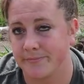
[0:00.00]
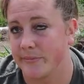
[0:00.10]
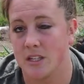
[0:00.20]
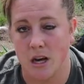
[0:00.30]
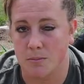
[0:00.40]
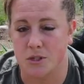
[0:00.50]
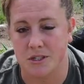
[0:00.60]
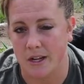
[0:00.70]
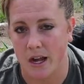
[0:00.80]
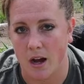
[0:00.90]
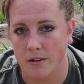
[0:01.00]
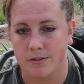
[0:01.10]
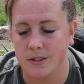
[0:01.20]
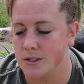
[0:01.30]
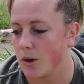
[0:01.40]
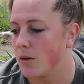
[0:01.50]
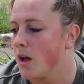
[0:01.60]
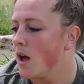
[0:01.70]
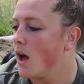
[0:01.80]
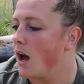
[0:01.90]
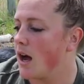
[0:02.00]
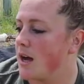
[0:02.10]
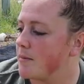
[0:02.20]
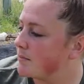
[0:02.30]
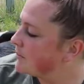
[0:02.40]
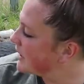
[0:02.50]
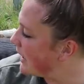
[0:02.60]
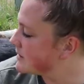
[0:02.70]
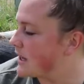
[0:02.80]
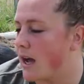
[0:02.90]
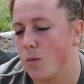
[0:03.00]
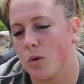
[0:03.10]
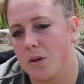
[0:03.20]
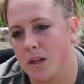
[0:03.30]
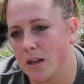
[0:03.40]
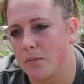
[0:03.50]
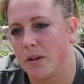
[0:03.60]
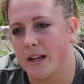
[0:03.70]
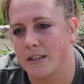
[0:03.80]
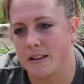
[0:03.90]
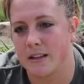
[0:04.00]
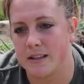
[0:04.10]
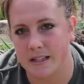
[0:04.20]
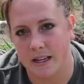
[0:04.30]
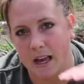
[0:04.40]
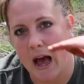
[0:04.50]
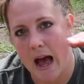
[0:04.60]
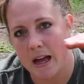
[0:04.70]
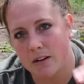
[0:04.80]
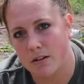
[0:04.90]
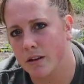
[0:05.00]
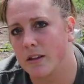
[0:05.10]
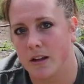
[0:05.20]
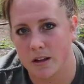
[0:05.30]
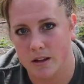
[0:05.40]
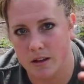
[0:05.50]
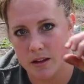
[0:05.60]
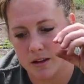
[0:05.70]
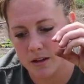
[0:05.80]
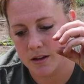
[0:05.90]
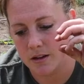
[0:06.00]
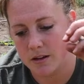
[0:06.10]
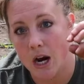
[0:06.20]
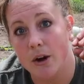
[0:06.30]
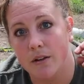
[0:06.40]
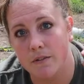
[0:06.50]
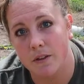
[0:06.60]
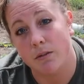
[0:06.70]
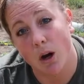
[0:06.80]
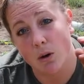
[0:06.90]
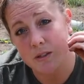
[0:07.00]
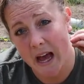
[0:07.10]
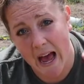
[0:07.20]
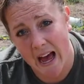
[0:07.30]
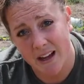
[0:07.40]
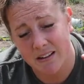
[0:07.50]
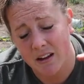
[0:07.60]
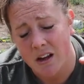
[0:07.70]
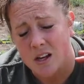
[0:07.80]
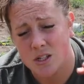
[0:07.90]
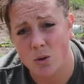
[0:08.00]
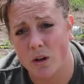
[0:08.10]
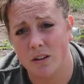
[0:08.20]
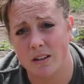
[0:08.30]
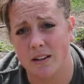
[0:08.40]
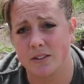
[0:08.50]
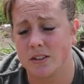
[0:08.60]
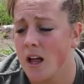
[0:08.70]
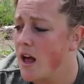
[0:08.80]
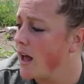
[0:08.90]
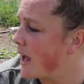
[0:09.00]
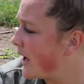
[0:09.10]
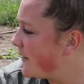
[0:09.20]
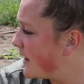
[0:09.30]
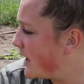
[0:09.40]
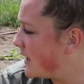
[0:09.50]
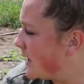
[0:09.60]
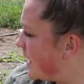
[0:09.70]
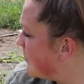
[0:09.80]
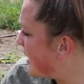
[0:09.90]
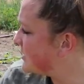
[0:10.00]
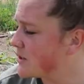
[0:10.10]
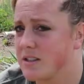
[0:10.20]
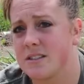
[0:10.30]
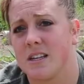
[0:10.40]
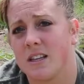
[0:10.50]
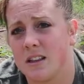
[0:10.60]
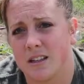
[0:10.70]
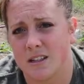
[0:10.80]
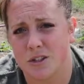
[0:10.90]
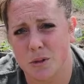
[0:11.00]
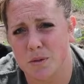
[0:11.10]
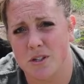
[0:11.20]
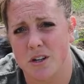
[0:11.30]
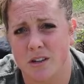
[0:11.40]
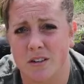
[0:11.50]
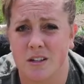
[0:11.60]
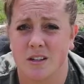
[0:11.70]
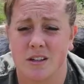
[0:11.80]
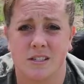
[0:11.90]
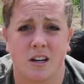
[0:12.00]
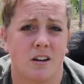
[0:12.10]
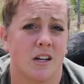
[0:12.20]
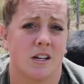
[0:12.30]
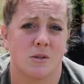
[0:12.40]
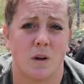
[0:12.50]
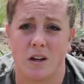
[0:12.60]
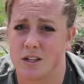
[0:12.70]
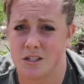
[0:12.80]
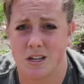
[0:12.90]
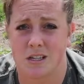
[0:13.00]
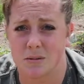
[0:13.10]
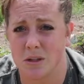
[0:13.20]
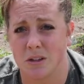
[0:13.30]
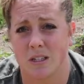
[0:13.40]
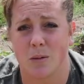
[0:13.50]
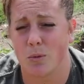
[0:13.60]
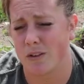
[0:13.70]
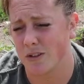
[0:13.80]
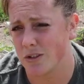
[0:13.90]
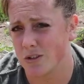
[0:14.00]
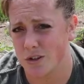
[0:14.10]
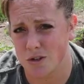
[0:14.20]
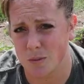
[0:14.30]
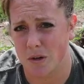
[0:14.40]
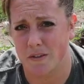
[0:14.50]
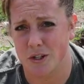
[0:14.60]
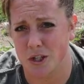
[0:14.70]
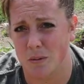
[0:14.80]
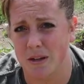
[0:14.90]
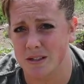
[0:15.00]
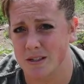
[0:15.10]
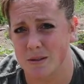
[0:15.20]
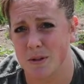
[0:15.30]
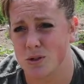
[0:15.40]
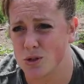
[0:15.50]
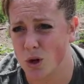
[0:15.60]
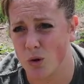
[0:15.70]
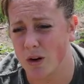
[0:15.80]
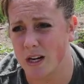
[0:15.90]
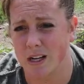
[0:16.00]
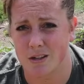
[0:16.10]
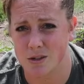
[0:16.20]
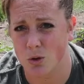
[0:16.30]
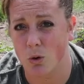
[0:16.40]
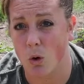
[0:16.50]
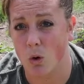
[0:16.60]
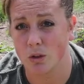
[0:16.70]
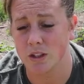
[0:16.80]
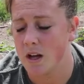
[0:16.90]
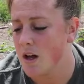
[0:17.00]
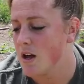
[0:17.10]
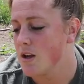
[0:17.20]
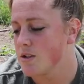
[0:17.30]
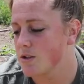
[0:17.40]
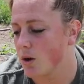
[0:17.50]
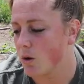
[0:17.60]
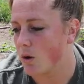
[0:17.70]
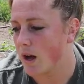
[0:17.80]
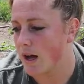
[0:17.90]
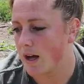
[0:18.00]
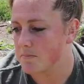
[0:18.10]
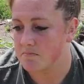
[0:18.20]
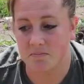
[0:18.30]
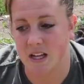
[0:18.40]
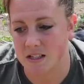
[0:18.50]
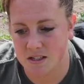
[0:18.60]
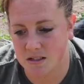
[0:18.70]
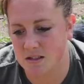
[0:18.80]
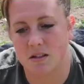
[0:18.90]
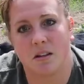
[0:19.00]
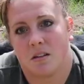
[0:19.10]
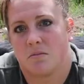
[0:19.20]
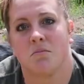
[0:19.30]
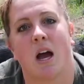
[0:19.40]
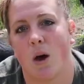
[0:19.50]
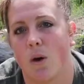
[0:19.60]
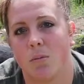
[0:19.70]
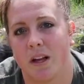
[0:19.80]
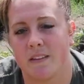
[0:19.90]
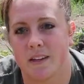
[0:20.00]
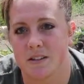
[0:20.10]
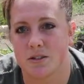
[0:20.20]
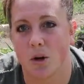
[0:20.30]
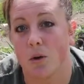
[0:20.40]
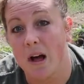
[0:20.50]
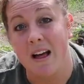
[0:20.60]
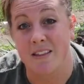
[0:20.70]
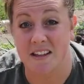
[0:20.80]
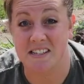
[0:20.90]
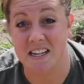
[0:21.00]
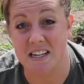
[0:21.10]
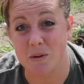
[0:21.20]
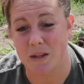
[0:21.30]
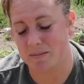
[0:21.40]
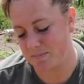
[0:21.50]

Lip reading: the tops just die off. So but yes, I will be planting these like at the crown of the rose at soil level, and then as you can see, the drip is already run to this area as well. It just has to be hooked up. We haven't turned our drip on this year because it's been so rainy and so cold. So that's how I'll plant these. So let's get into it.